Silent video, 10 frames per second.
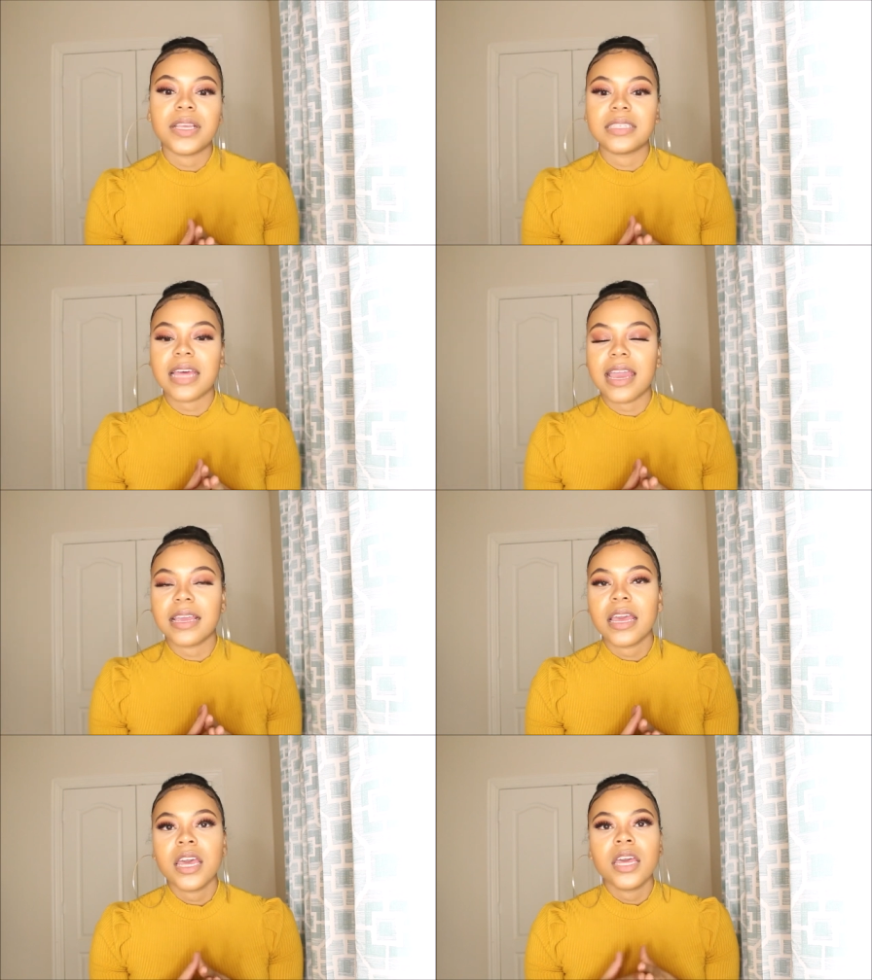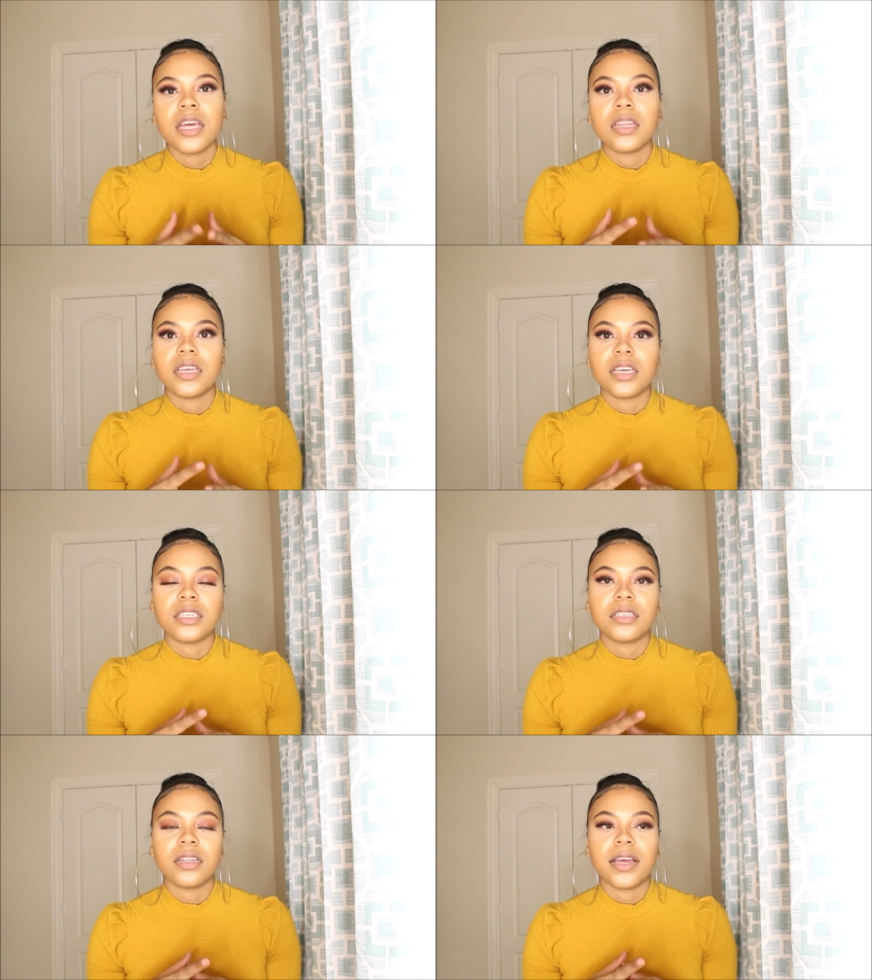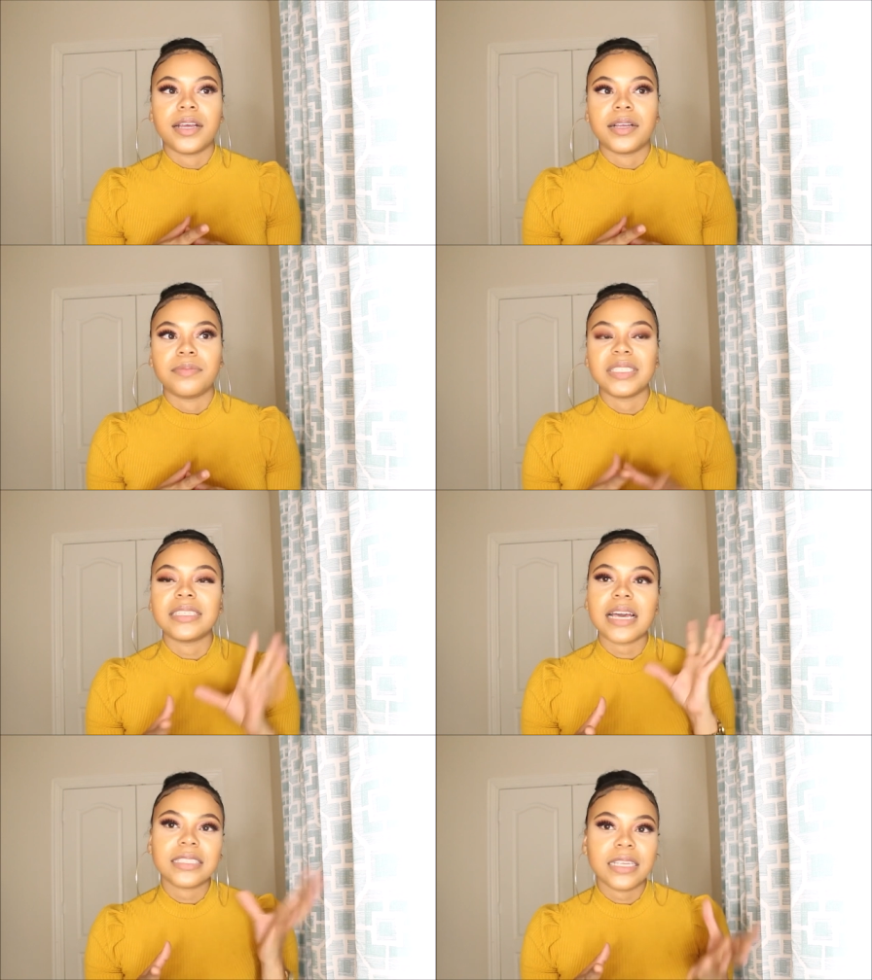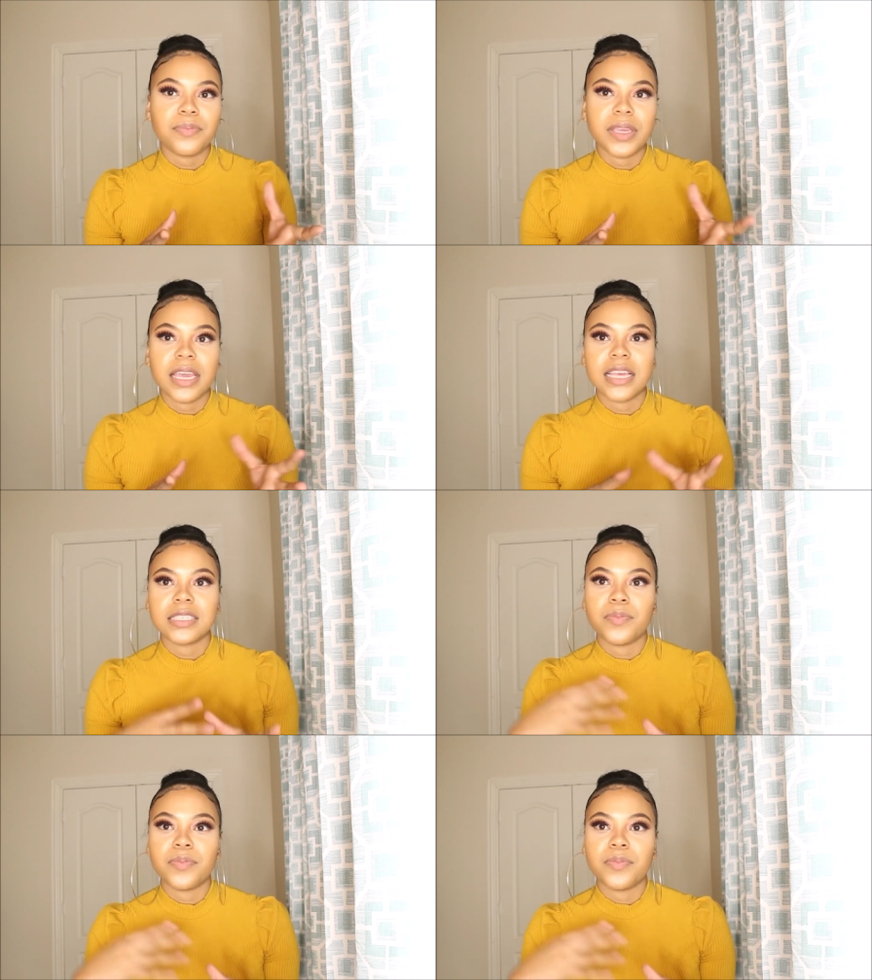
It's like the it's not CPS,